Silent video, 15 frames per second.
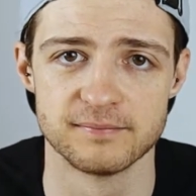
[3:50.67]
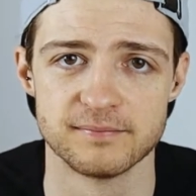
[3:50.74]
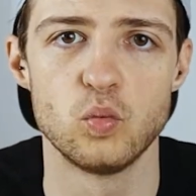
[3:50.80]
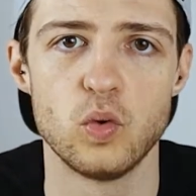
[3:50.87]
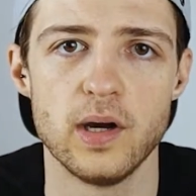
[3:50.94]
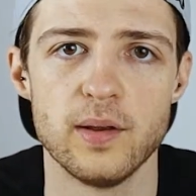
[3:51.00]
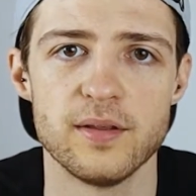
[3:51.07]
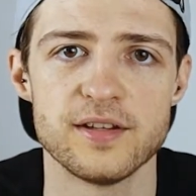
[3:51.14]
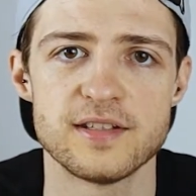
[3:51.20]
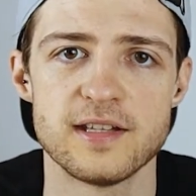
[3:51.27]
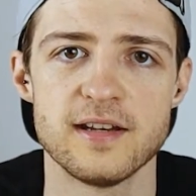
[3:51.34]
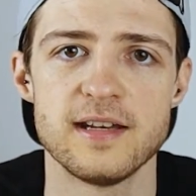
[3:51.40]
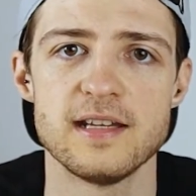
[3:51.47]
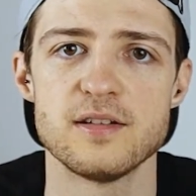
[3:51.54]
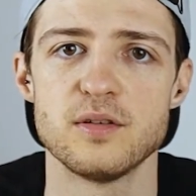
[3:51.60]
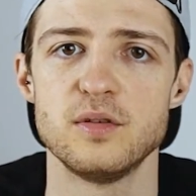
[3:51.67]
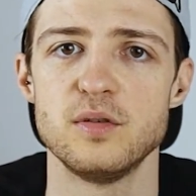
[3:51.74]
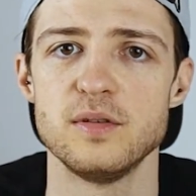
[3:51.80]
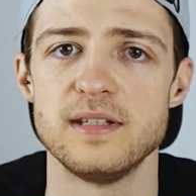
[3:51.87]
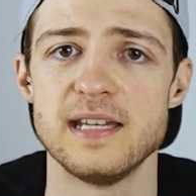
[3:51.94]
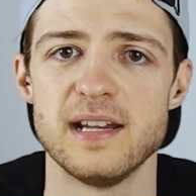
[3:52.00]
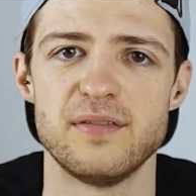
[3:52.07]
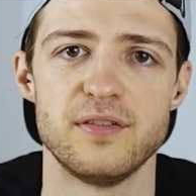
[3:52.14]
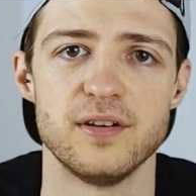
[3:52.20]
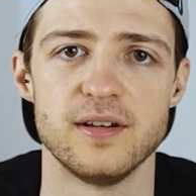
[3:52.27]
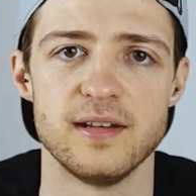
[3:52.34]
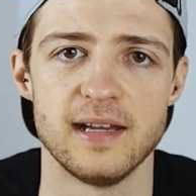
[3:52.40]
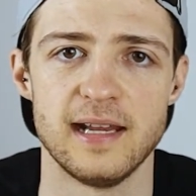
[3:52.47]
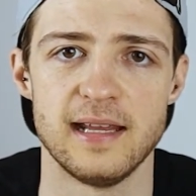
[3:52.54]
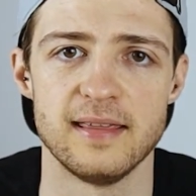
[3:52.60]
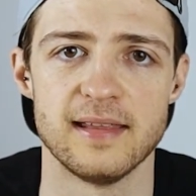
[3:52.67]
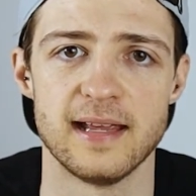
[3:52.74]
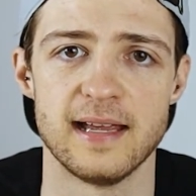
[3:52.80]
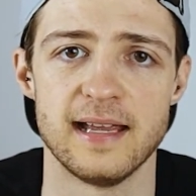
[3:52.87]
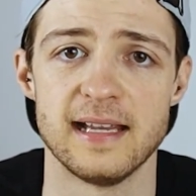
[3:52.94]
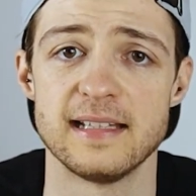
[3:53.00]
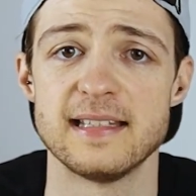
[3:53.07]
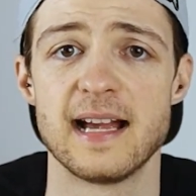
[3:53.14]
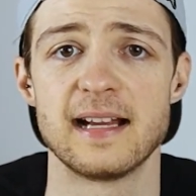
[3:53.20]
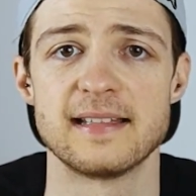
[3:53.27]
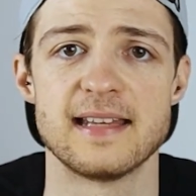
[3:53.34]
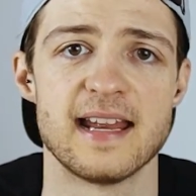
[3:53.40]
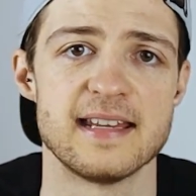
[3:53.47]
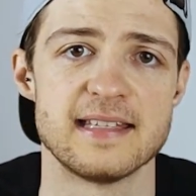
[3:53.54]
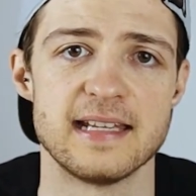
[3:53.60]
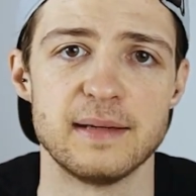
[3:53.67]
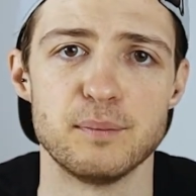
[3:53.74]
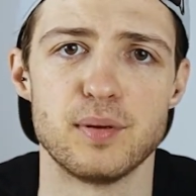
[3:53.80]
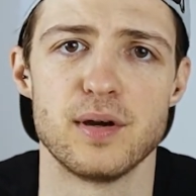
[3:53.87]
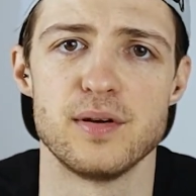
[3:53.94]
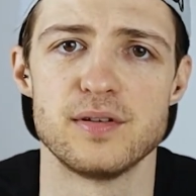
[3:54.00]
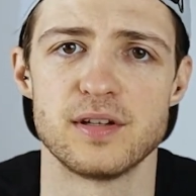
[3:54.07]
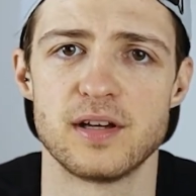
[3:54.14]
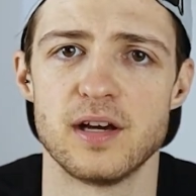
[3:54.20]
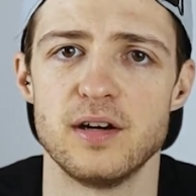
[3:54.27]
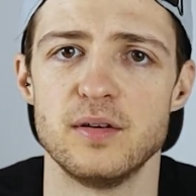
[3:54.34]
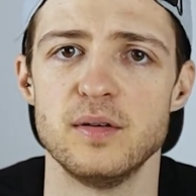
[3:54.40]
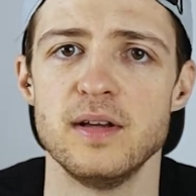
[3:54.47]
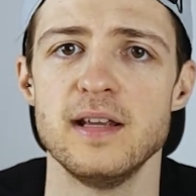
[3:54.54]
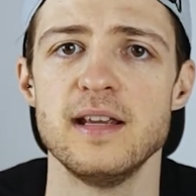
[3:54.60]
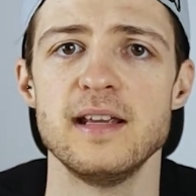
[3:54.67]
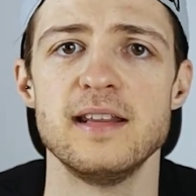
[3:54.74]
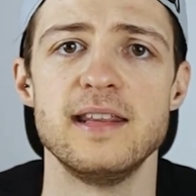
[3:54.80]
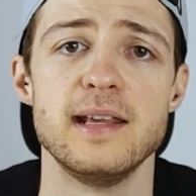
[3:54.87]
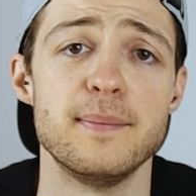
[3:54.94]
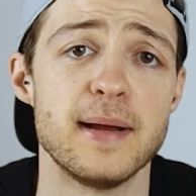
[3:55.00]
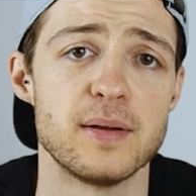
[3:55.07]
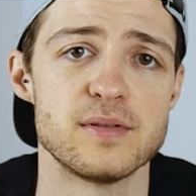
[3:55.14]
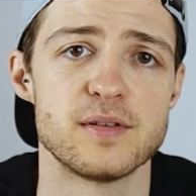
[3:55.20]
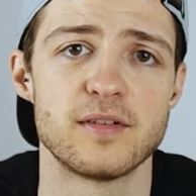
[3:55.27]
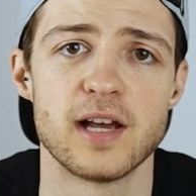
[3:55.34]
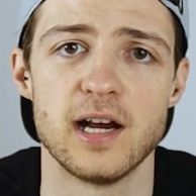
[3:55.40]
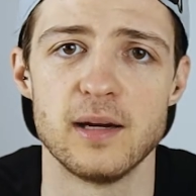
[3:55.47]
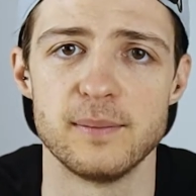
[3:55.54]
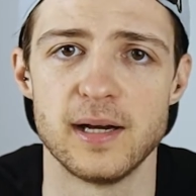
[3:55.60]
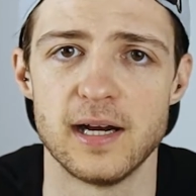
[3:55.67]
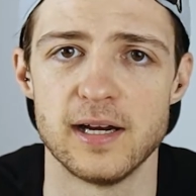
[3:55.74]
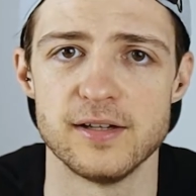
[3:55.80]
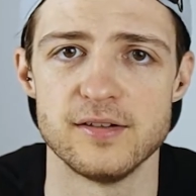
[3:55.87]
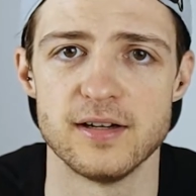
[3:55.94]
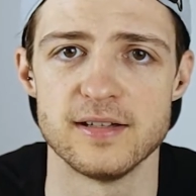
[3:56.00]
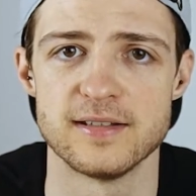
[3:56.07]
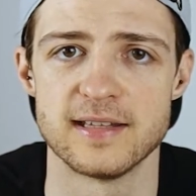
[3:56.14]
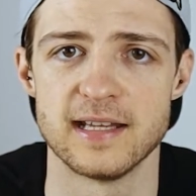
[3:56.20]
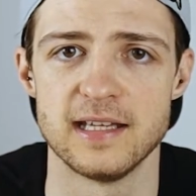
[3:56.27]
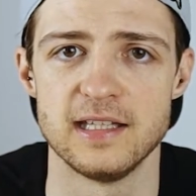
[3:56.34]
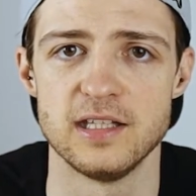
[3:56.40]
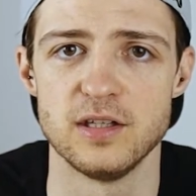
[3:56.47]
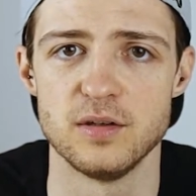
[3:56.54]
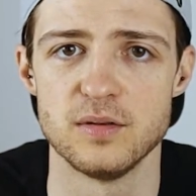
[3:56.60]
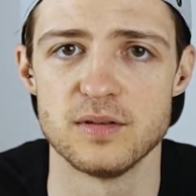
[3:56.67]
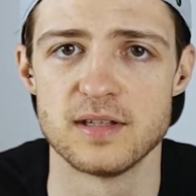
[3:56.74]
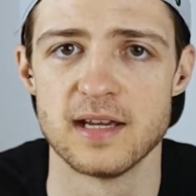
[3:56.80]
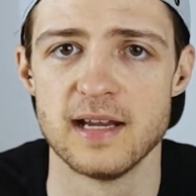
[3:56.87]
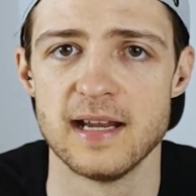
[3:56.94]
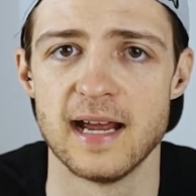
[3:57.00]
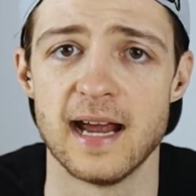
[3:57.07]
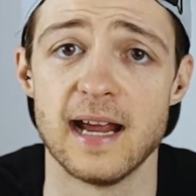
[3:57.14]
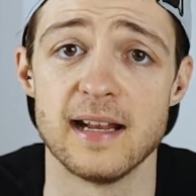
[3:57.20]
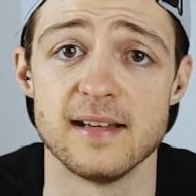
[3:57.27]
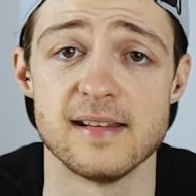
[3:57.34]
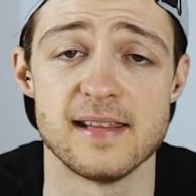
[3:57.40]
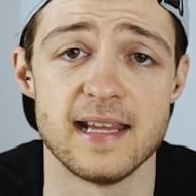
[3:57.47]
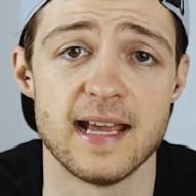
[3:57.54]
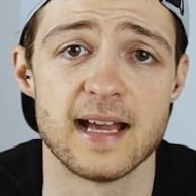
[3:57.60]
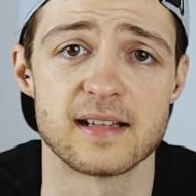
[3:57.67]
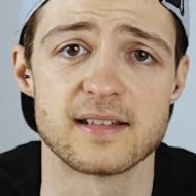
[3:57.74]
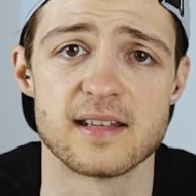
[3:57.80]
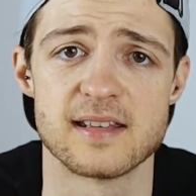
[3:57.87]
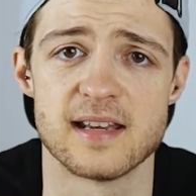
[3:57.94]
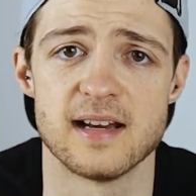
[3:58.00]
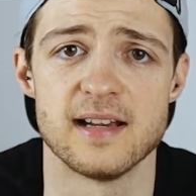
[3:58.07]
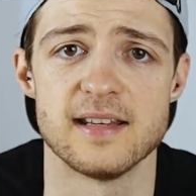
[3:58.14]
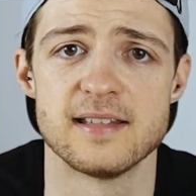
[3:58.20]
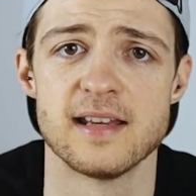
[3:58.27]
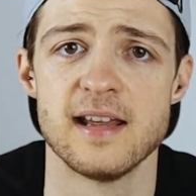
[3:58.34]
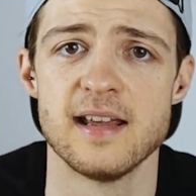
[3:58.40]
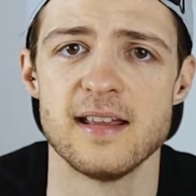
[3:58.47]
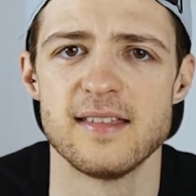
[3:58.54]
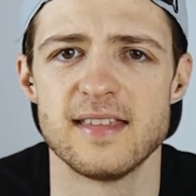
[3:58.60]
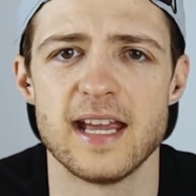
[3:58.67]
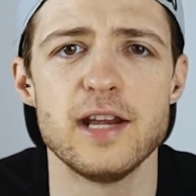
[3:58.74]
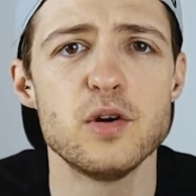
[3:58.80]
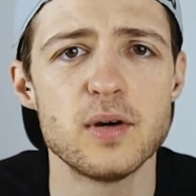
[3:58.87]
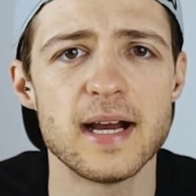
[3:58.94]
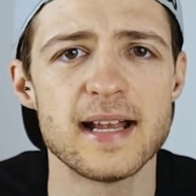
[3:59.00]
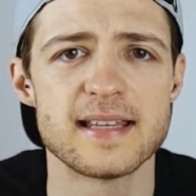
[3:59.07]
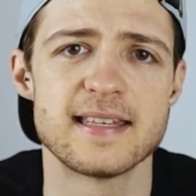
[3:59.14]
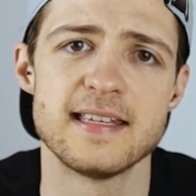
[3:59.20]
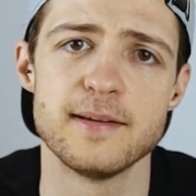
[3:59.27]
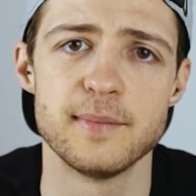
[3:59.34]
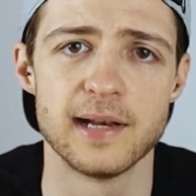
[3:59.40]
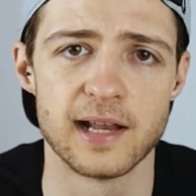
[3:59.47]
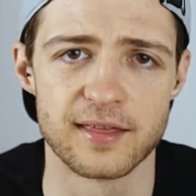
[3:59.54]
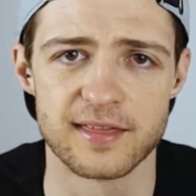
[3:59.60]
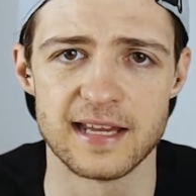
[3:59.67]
While the studies all differed in their exact testing protocol, the amount of carbohydrates they used, and the exercise, they all had similar